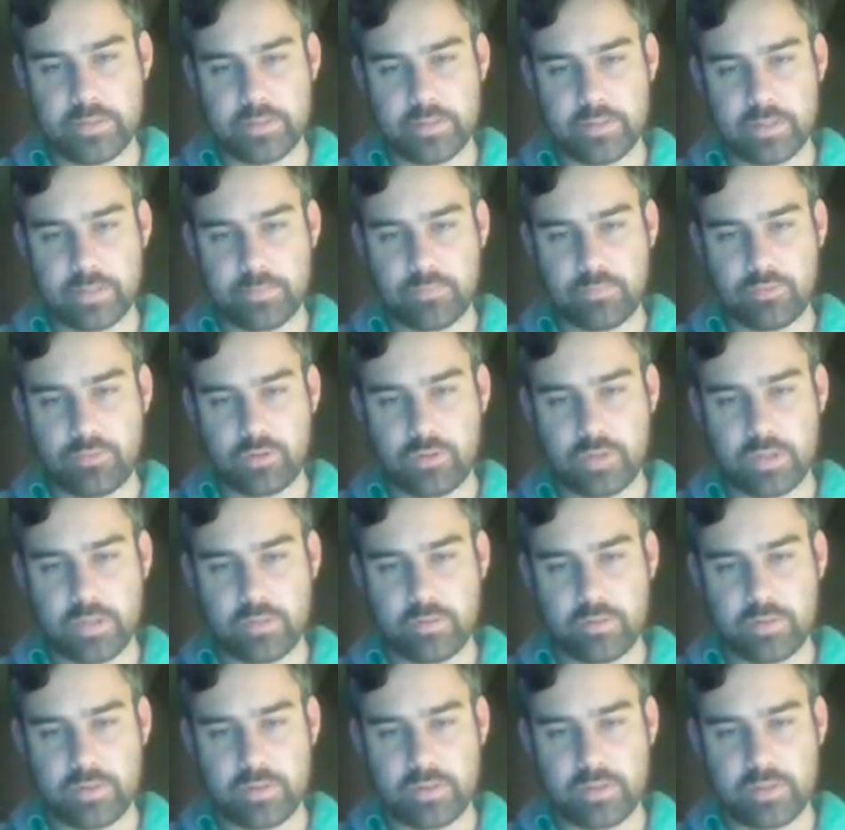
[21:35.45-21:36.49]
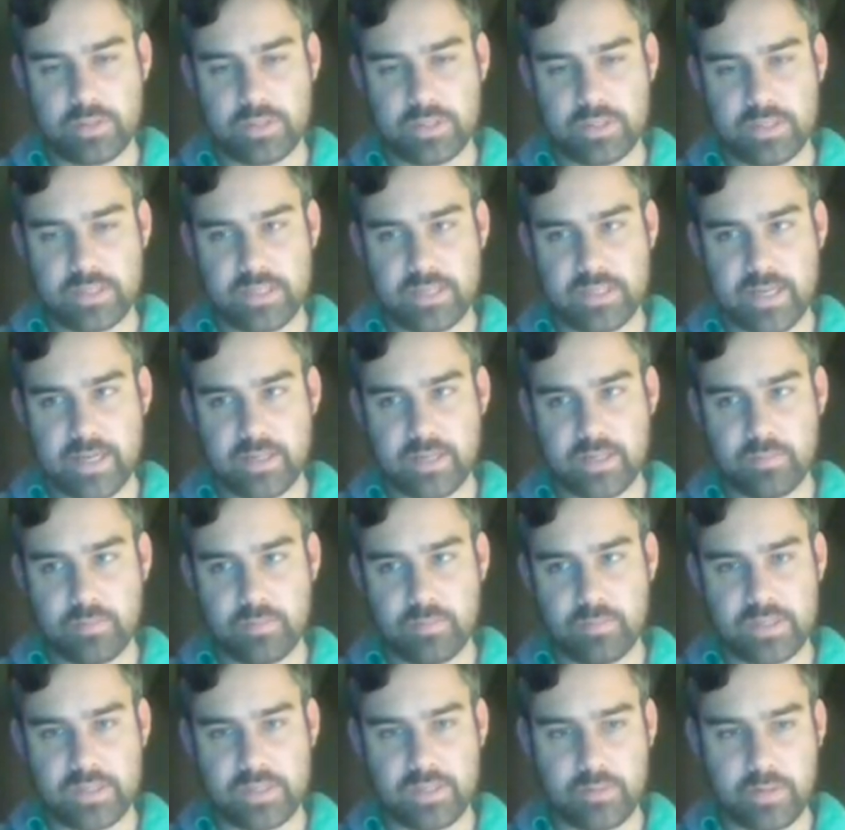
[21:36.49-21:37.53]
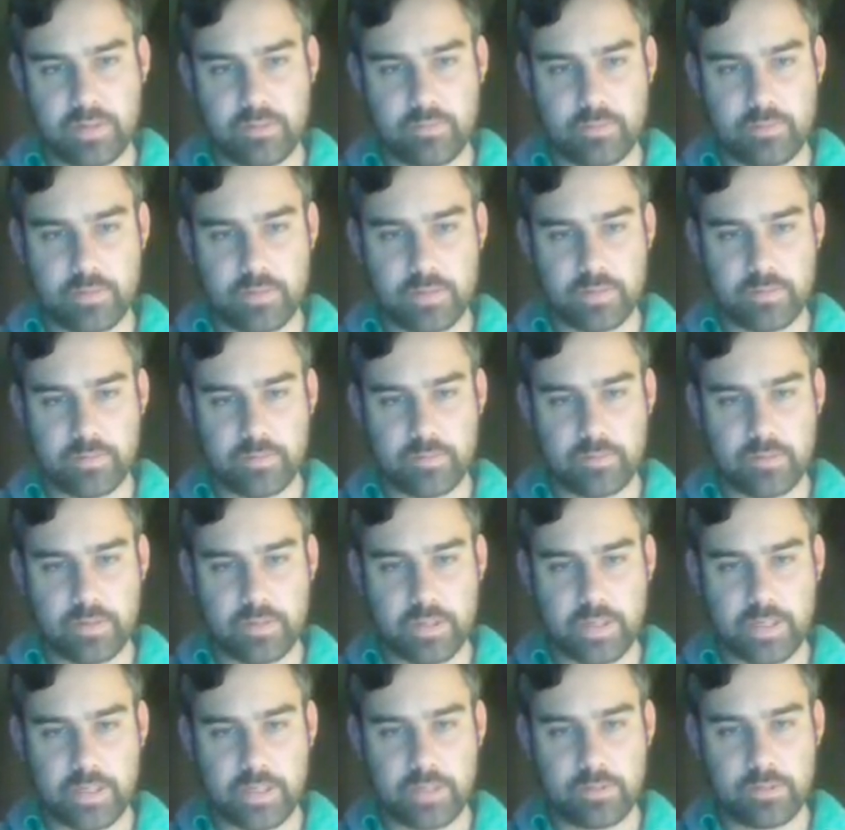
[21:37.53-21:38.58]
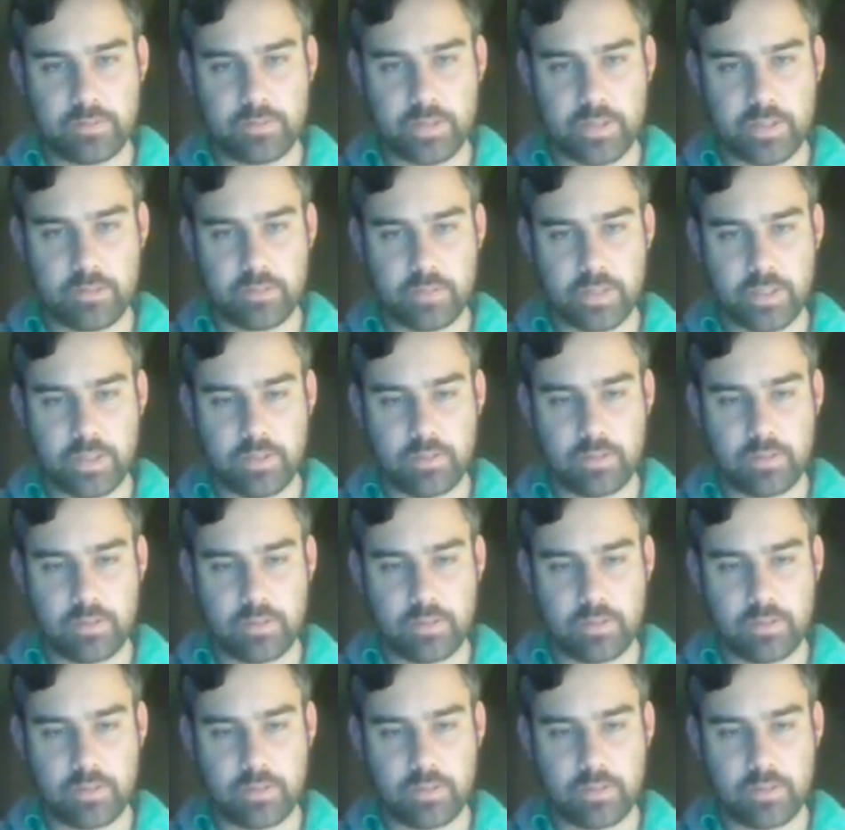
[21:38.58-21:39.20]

I'm probably going to just sack the Misty Rainforest for an island right away.